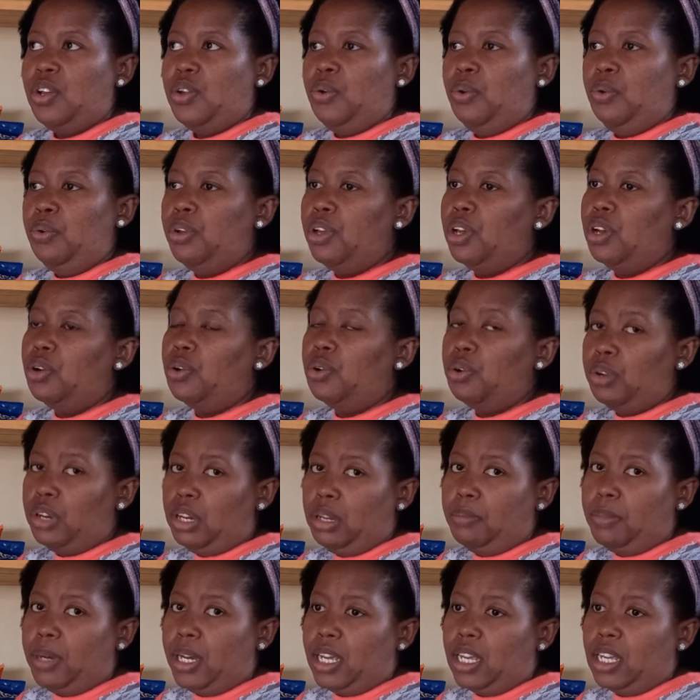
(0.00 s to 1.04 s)
We are only
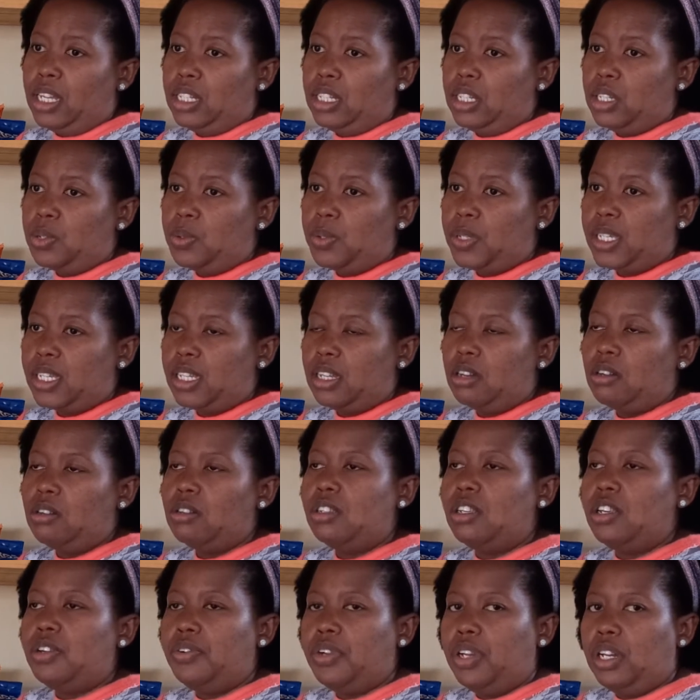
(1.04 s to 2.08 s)
buying these ones now because
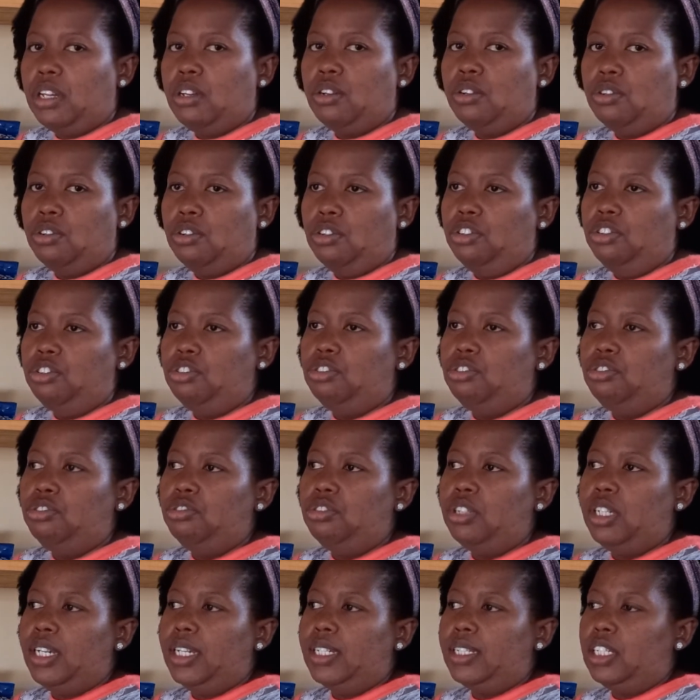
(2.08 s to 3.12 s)
they're really good. You do
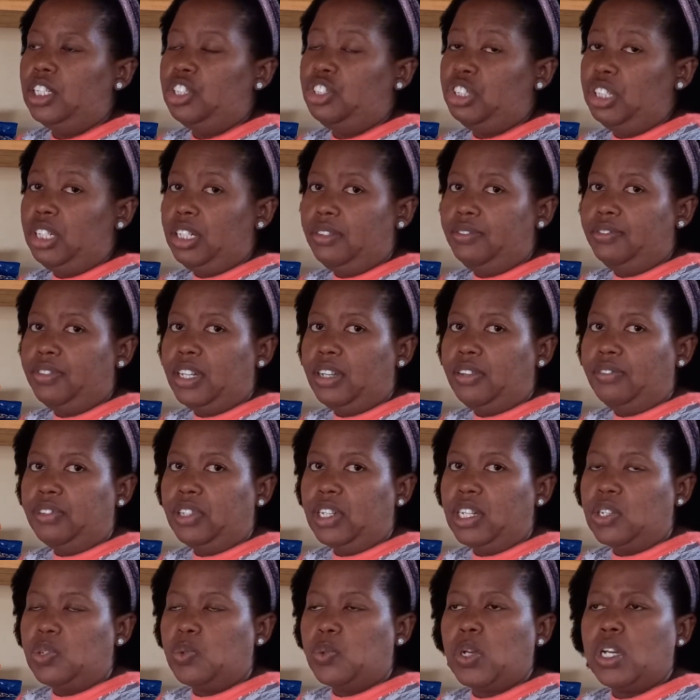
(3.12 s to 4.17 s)
get the chili flavor
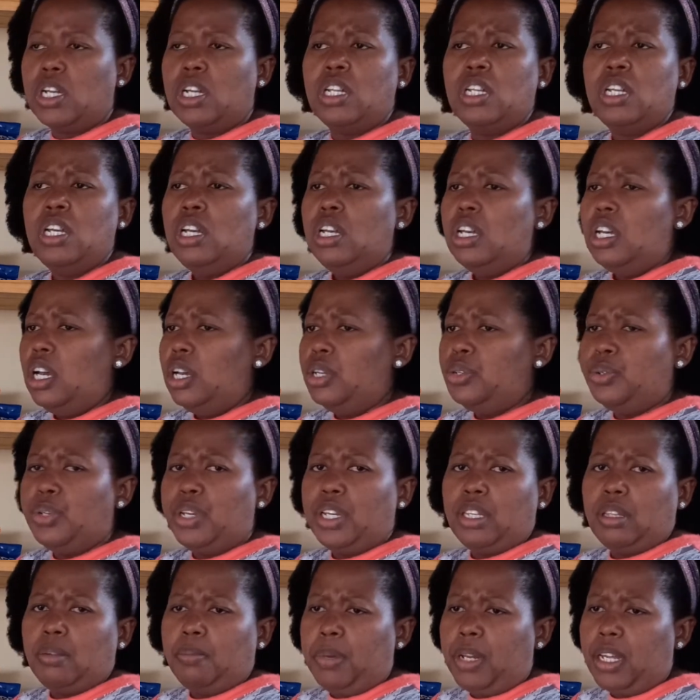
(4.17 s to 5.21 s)
as well, and you get
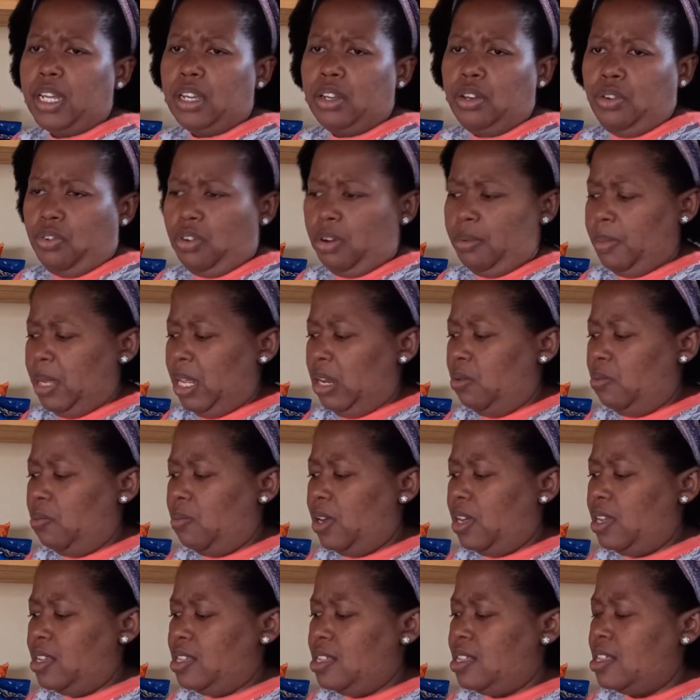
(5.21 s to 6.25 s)
the plain ramen
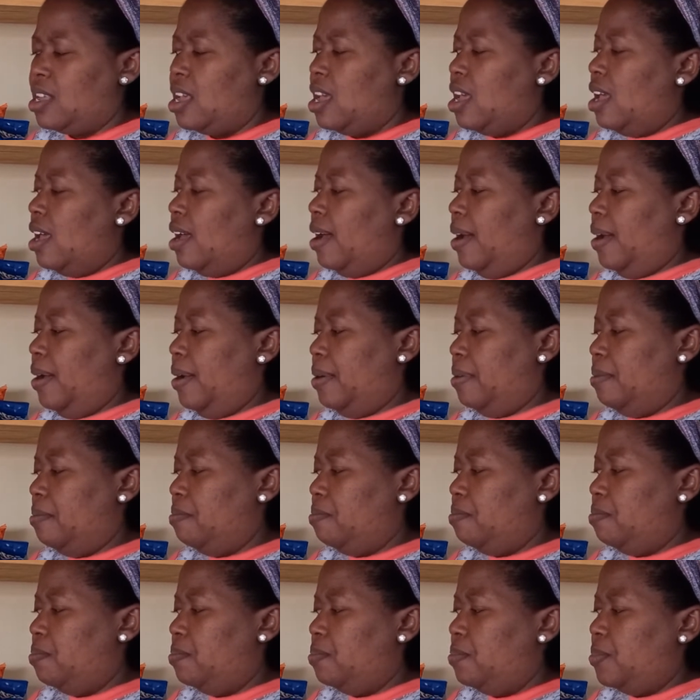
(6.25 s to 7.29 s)
ones.
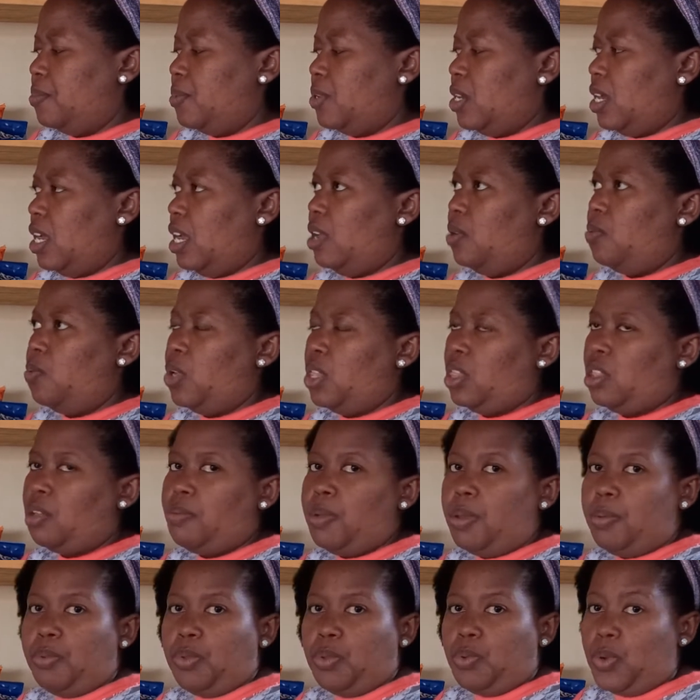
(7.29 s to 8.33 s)
And what
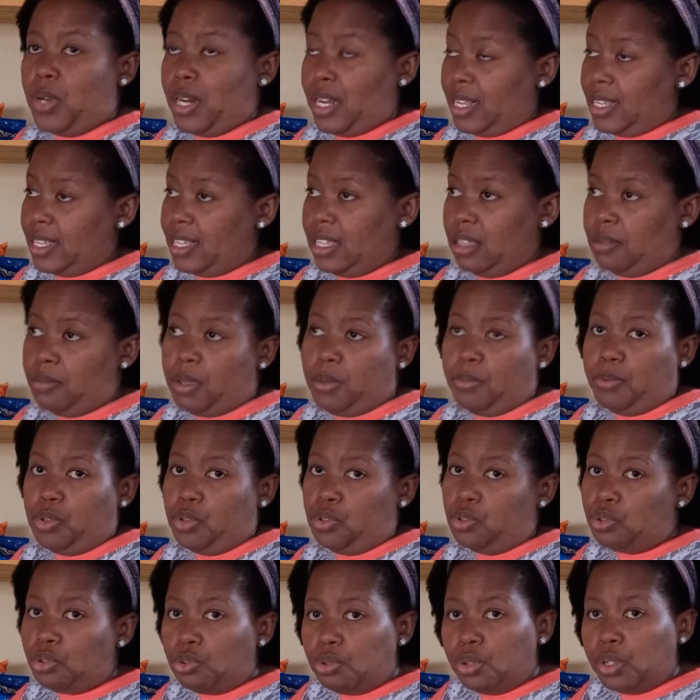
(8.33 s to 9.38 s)
I see the people
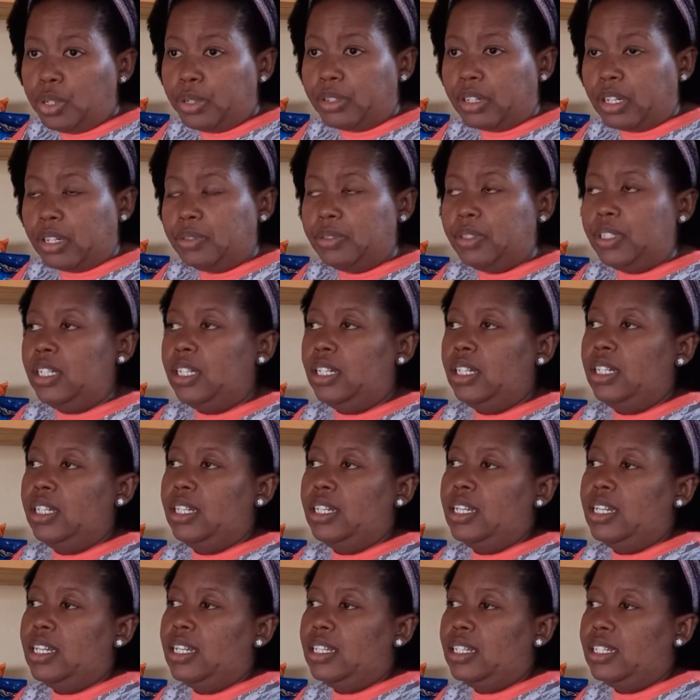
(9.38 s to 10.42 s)
do around here
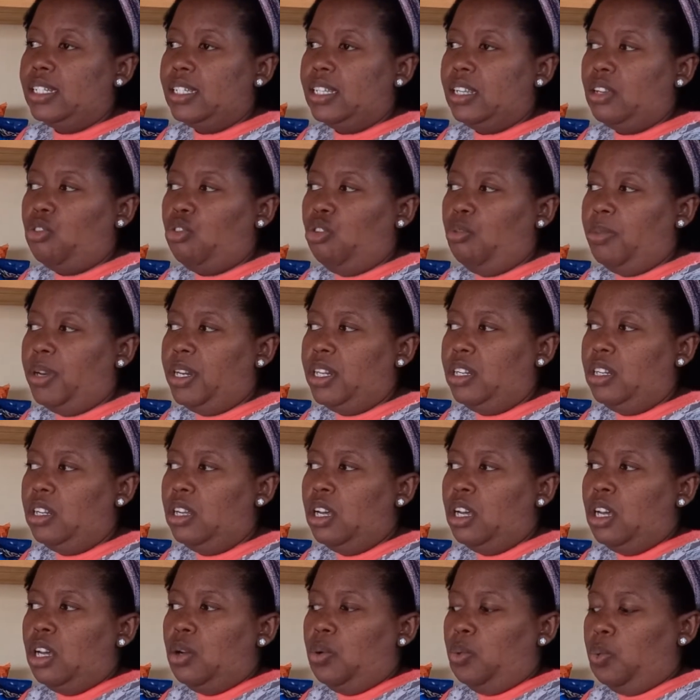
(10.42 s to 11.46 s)
is they normally
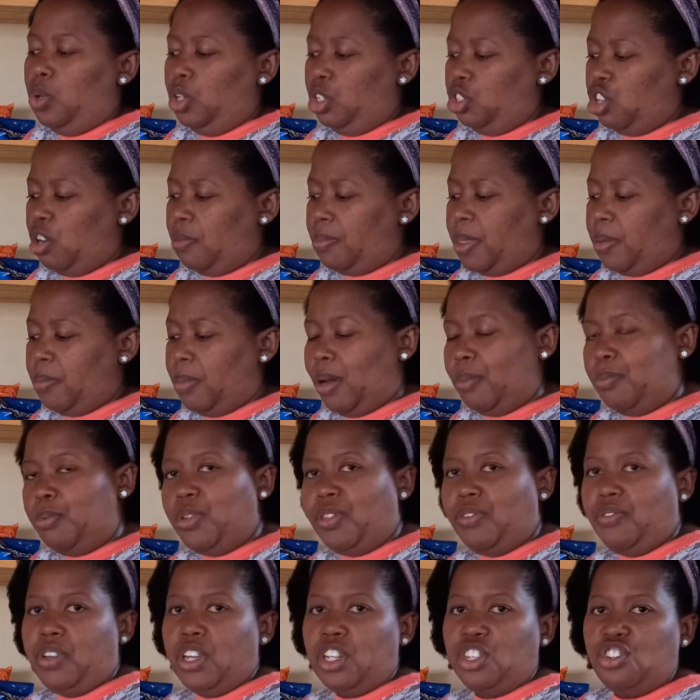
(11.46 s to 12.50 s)
will top them up with
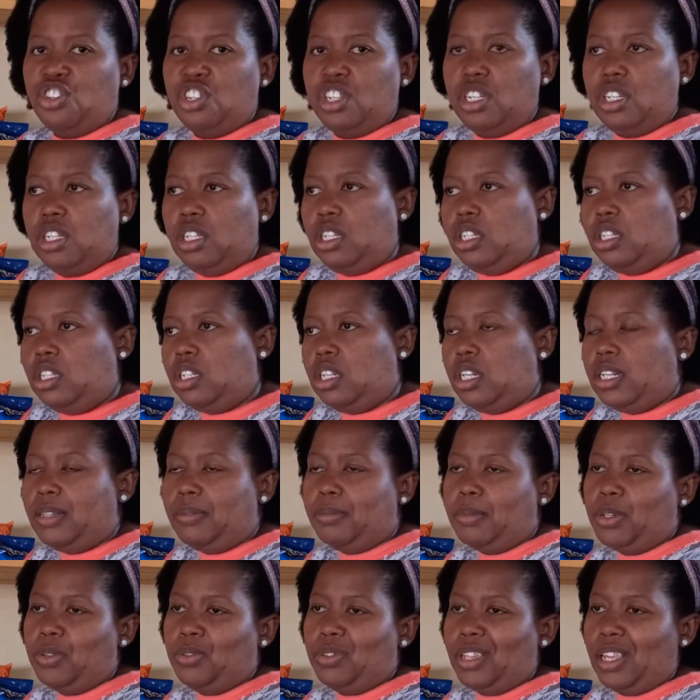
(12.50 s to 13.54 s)
veggies, a little
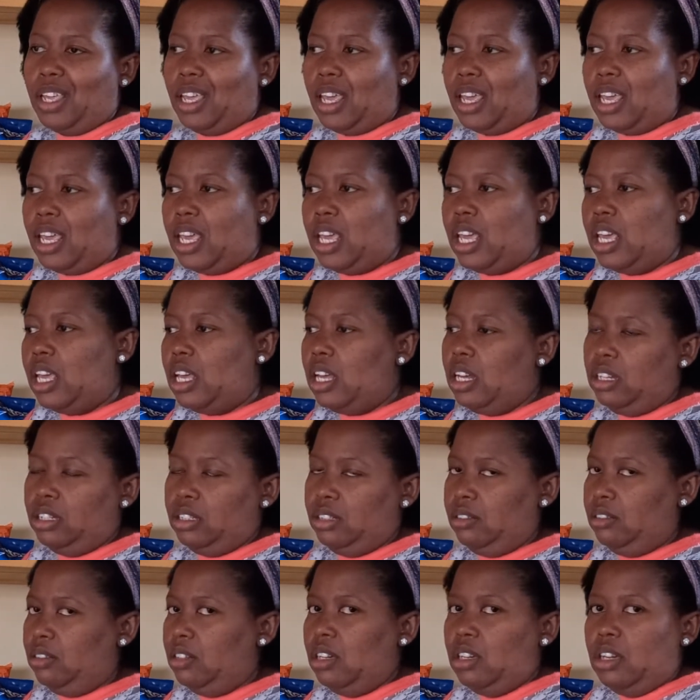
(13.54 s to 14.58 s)
bit of egg,
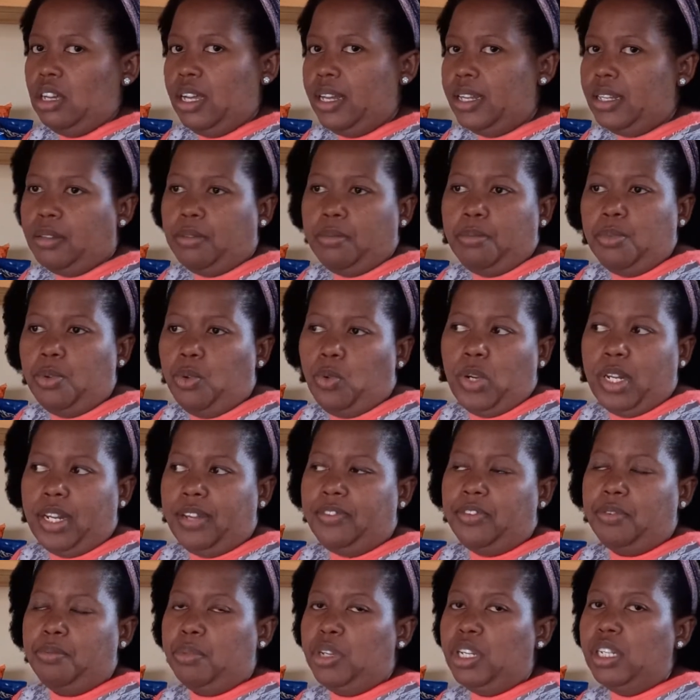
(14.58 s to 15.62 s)
and whatever
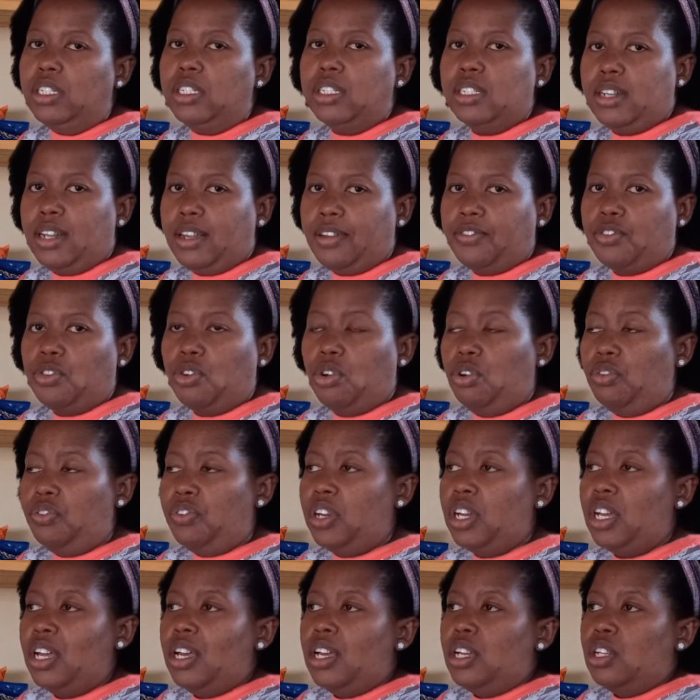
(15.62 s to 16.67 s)
meat is left over
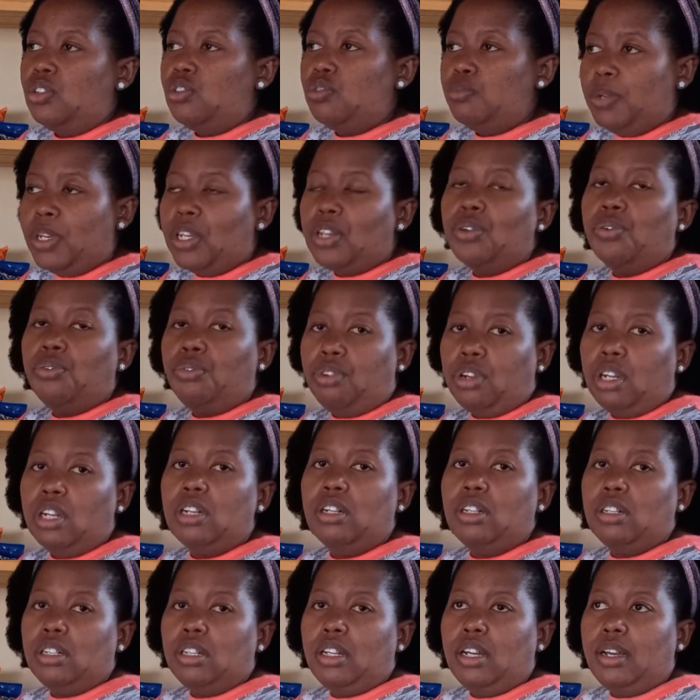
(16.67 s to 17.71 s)
to make a
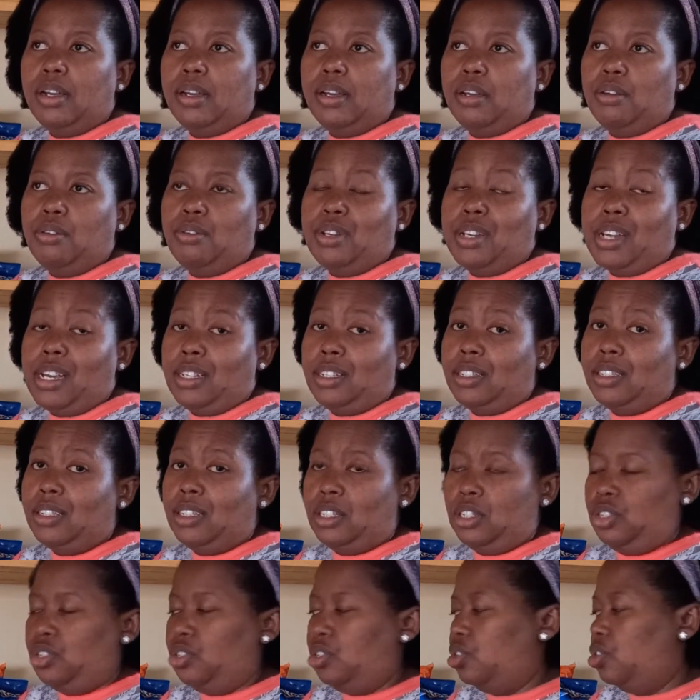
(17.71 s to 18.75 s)
real nice
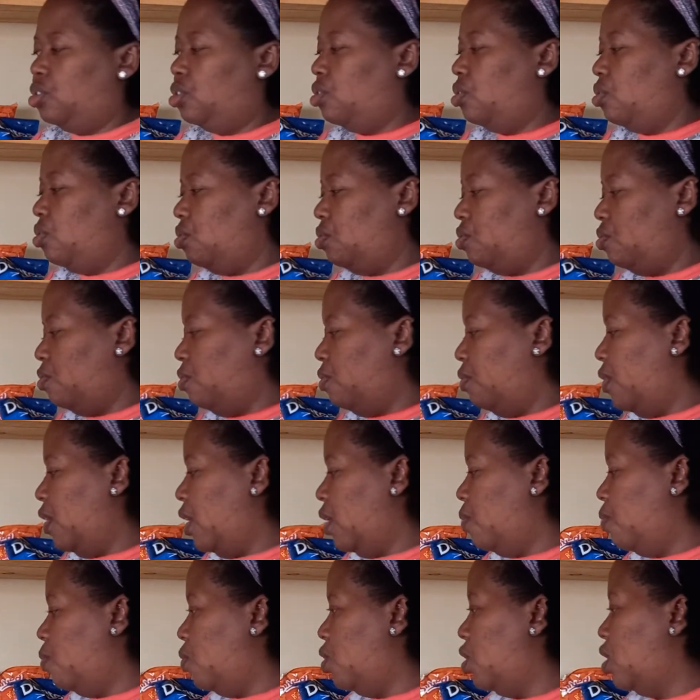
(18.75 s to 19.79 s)
dish. So that
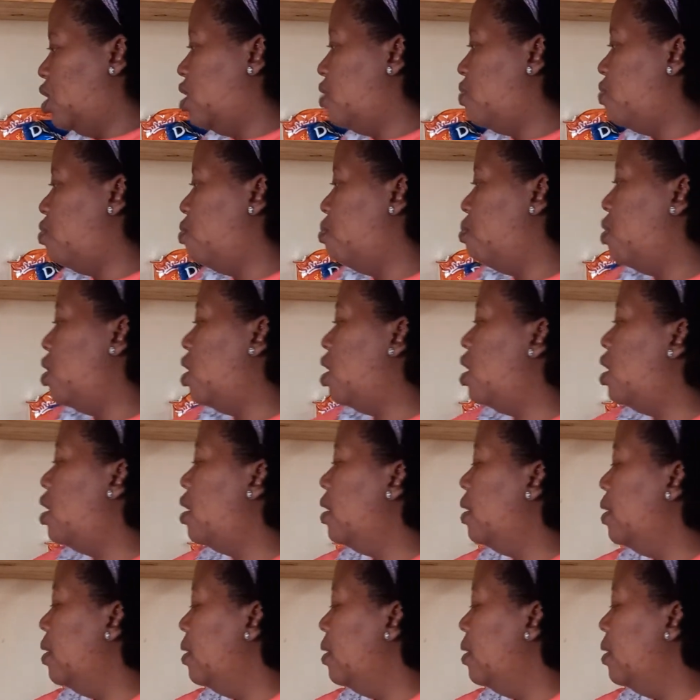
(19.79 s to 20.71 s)
works for me.